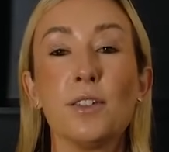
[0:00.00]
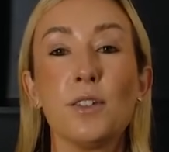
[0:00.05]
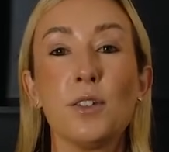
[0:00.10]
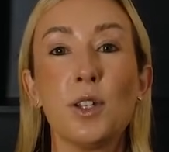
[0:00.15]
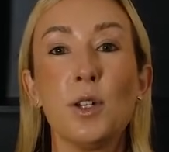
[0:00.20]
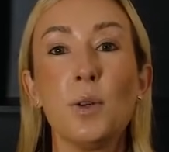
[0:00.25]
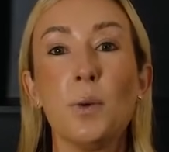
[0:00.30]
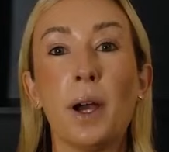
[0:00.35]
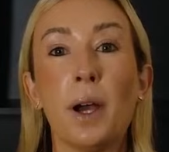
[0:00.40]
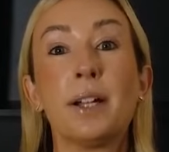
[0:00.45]

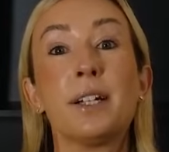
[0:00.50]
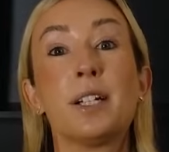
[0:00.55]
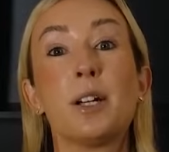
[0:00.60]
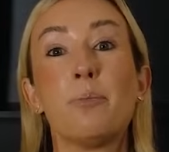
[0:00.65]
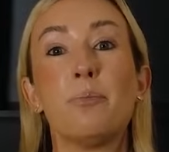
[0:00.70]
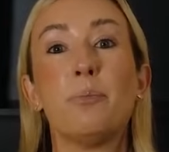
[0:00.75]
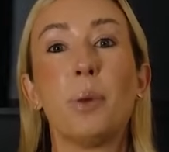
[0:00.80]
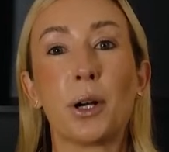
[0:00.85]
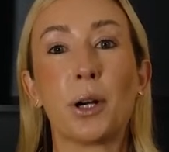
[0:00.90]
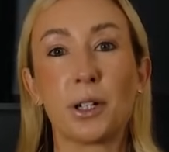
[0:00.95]
you end
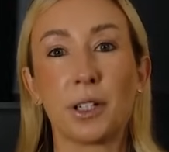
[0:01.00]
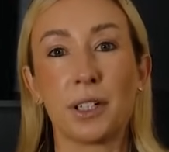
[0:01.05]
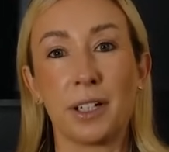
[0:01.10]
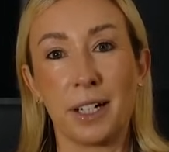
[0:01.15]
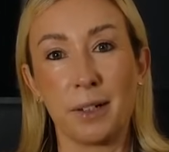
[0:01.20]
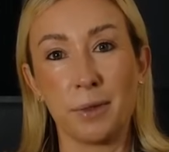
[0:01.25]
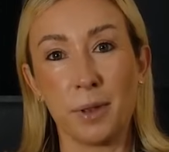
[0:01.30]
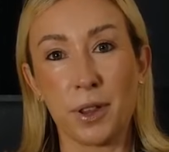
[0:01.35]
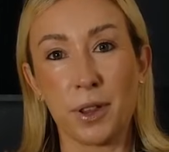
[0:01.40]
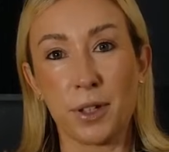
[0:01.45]
up
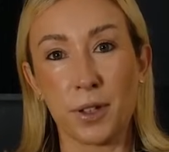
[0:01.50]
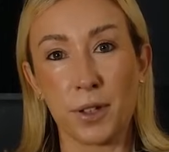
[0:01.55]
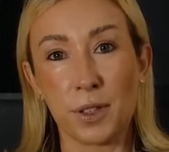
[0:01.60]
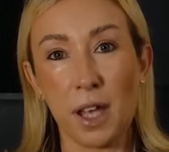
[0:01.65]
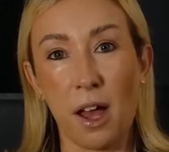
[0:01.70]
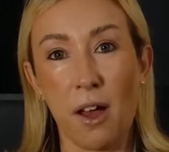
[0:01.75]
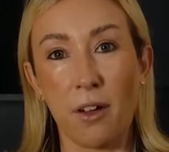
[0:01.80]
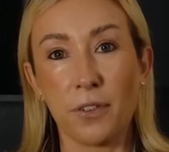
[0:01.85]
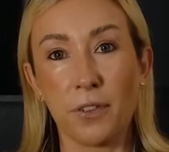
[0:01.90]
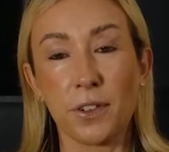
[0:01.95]
bargaining with
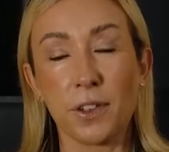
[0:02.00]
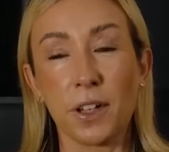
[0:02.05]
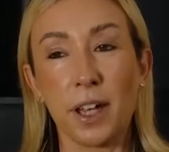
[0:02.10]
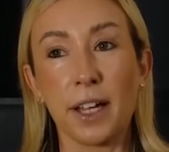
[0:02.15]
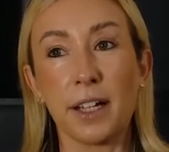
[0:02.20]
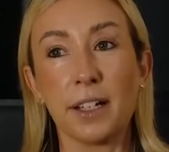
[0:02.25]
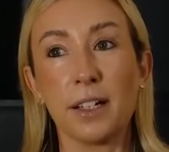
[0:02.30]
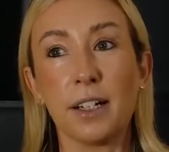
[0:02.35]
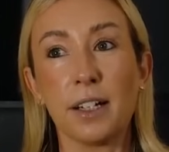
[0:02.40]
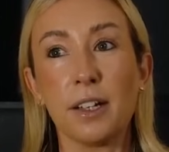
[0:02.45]
yourself. You're
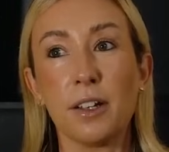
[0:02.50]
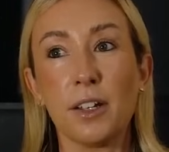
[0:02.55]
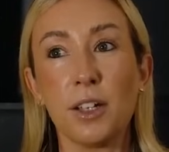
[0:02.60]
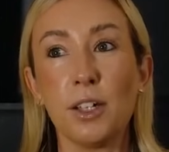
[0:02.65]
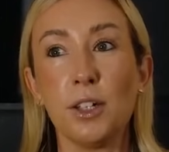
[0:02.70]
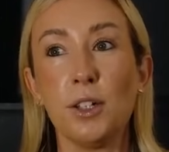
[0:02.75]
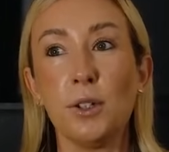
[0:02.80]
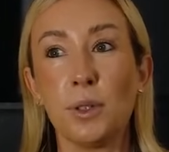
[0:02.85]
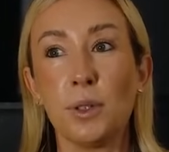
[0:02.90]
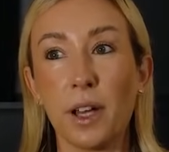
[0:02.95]
like,
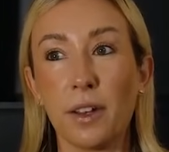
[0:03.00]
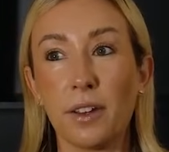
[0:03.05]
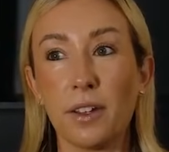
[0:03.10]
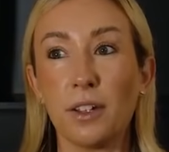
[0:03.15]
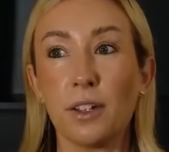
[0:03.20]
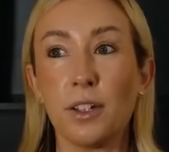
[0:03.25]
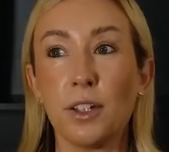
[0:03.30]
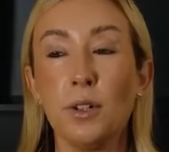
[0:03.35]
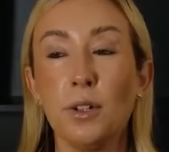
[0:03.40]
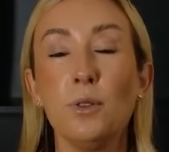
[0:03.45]
you
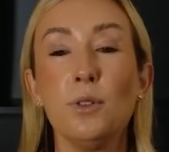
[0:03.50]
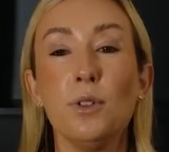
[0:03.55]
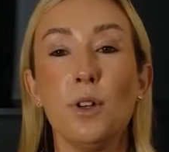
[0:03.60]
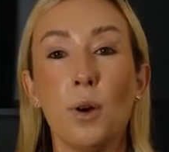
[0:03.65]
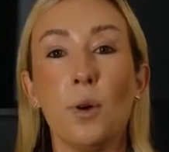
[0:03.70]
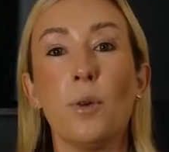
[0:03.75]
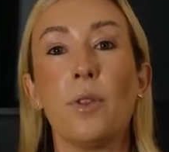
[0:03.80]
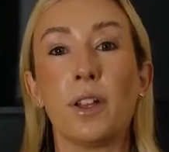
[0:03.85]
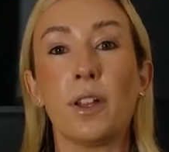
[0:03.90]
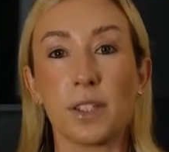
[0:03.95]

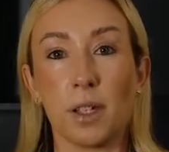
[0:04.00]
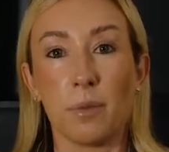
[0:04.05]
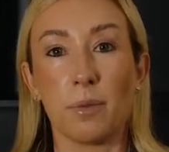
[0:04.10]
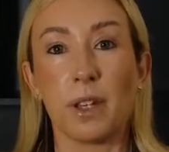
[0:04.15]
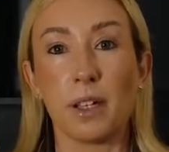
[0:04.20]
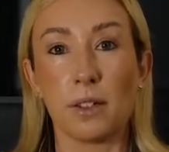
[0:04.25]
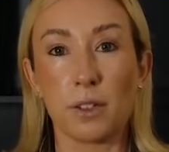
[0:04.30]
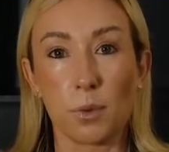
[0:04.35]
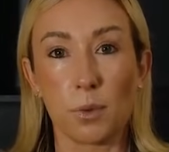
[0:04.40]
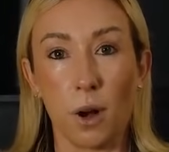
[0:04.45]
know that
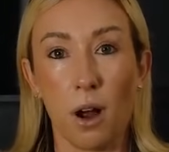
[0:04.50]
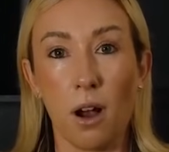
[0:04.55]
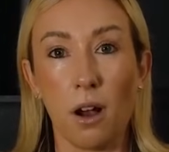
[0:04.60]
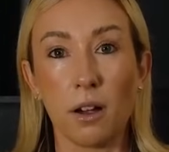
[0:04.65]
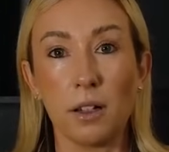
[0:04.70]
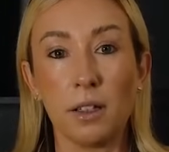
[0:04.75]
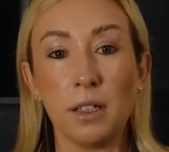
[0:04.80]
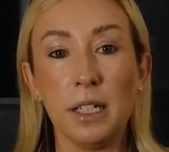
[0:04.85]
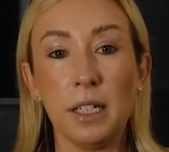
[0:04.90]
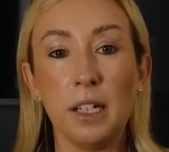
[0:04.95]
something's
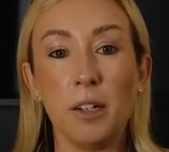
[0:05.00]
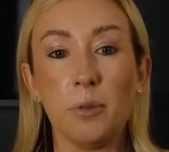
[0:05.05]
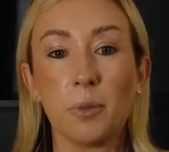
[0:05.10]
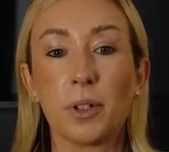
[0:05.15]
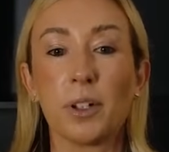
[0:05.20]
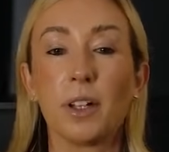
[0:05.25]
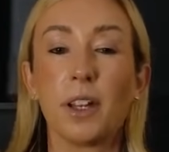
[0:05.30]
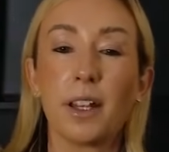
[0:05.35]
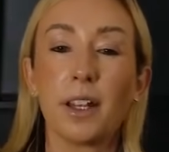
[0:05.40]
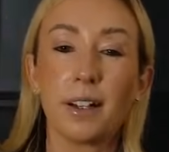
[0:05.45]
wrong,
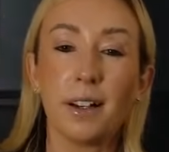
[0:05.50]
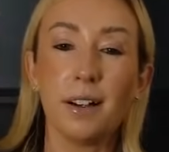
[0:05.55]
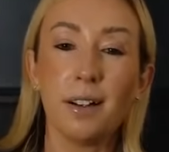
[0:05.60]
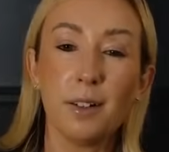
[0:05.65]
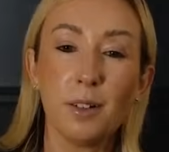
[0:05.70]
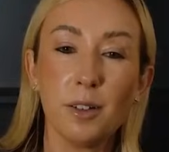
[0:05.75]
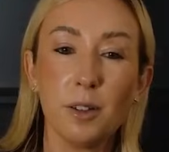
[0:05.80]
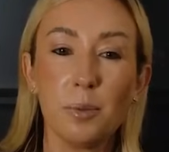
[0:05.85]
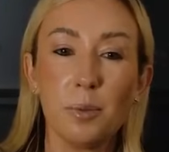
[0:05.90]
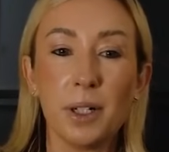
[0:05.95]
but you're like,
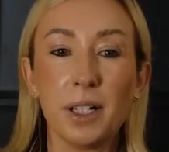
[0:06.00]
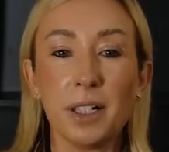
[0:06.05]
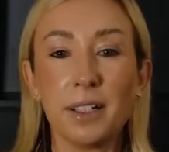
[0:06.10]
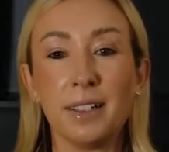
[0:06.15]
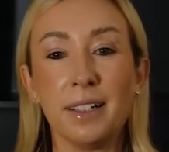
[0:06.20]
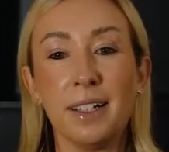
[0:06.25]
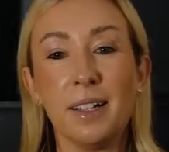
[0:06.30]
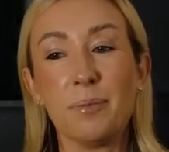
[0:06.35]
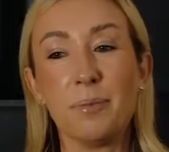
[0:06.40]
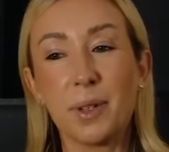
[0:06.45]
oh,
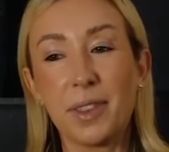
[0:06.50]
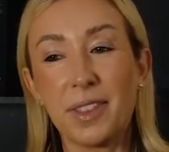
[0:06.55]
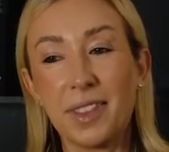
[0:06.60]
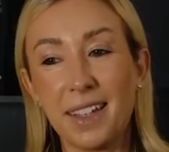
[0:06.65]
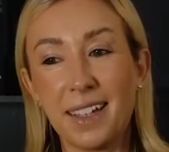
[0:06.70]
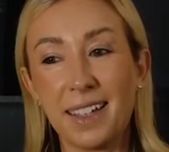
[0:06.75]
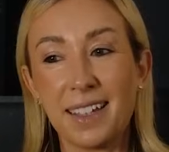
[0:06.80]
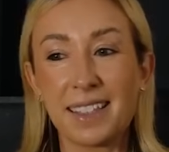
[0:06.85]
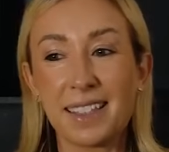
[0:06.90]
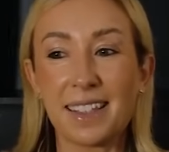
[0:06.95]
but
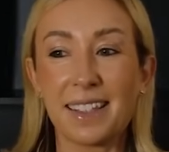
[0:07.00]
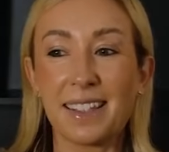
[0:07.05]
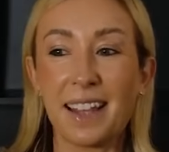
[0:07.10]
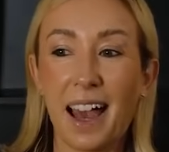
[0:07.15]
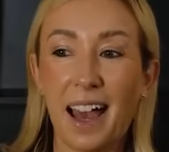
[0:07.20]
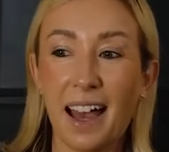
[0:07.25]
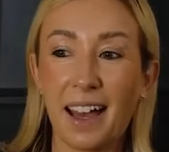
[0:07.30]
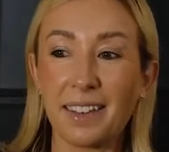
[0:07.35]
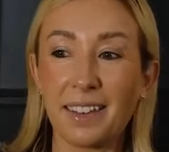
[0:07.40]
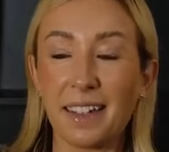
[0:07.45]
this and
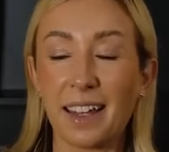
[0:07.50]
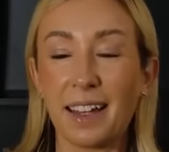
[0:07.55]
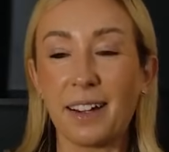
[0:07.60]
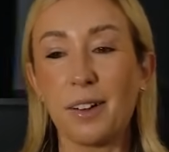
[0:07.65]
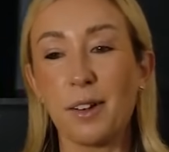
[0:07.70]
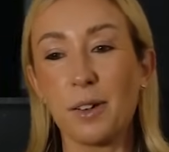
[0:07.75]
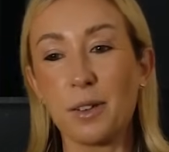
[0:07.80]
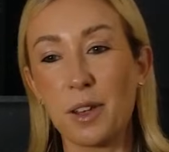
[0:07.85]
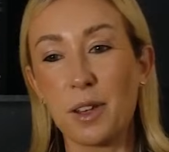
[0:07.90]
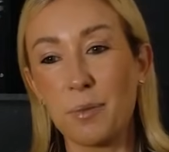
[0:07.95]
that, and like,
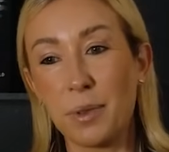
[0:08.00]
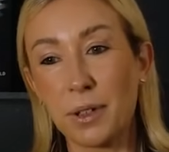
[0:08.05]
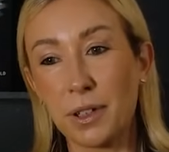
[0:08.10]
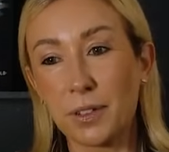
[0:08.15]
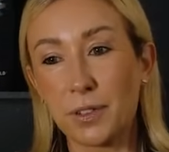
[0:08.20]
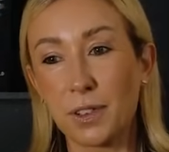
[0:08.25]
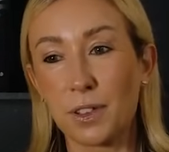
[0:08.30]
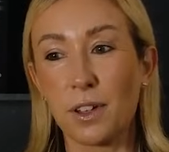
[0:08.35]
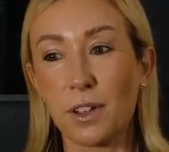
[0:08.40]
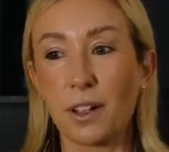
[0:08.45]
oh, they've been
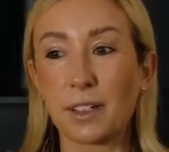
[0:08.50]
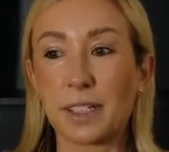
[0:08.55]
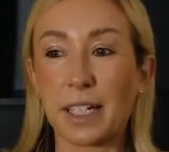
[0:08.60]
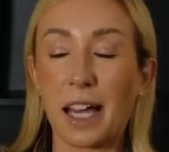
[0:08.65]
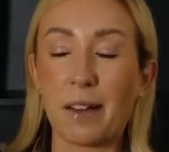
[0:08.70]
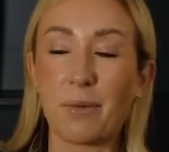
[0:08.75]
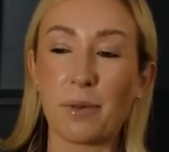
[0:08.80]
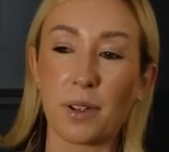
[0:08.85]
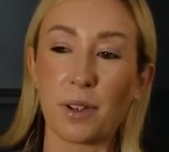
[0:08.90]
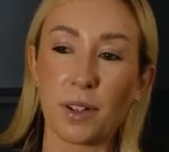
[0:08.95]
here for a long
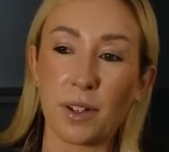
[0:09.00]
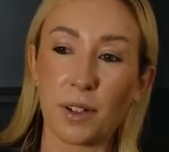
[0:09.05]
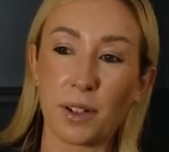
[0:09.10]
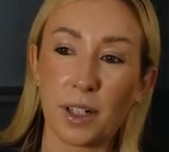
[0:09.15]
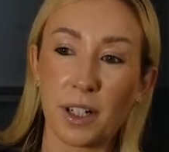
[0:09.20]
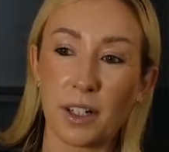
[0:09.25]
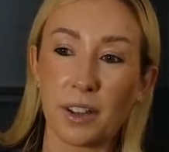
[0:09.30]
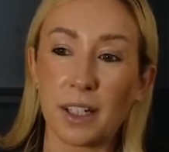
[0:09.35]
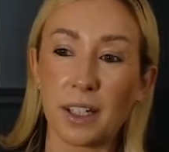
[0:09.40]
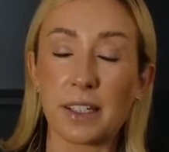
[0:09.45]
time or they're
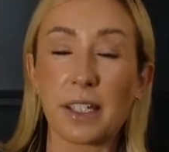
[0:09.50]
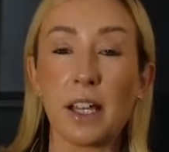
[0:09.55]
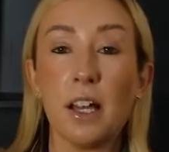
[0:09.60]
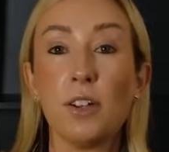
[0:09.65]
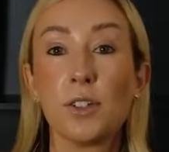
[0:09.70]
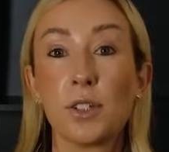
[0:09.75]
good at this.